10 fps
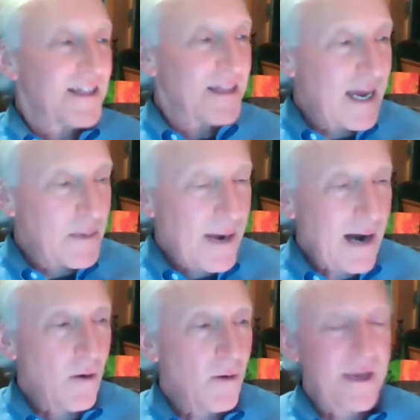that
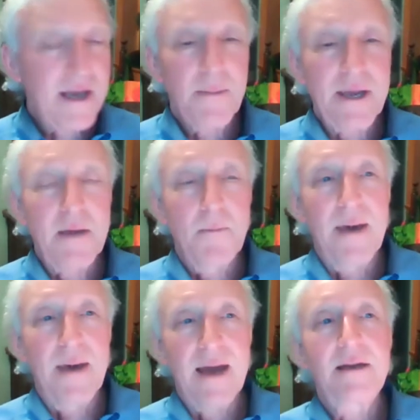power becoming
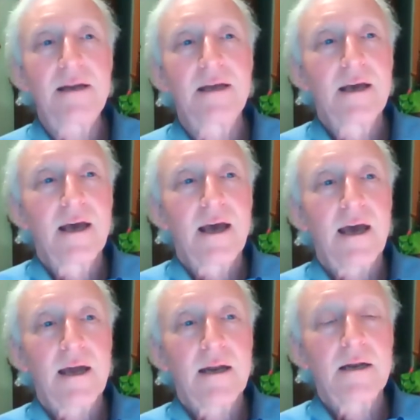embedded
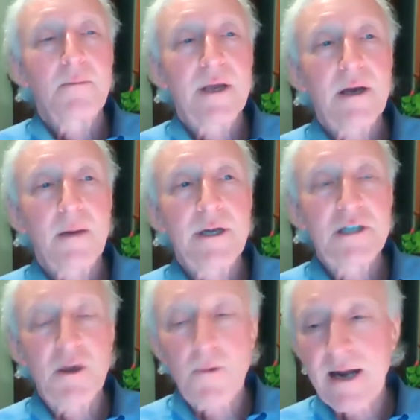and becoming
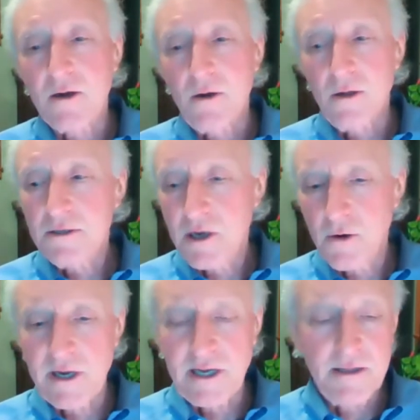tyranny.